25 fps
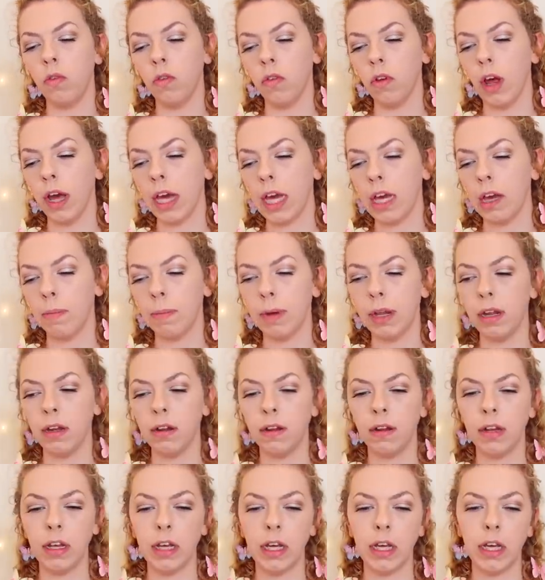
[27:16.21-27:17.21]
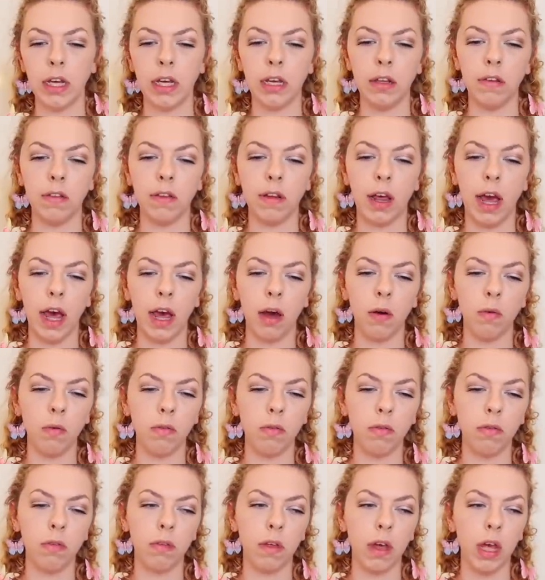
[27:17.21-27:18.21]
psychic abilities,
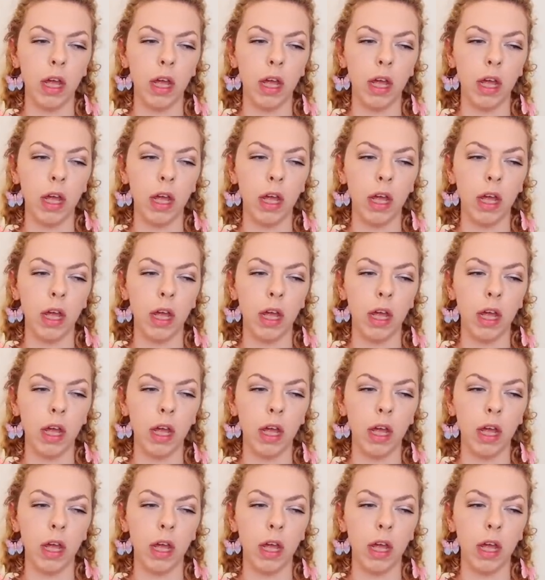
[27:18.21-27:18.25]
health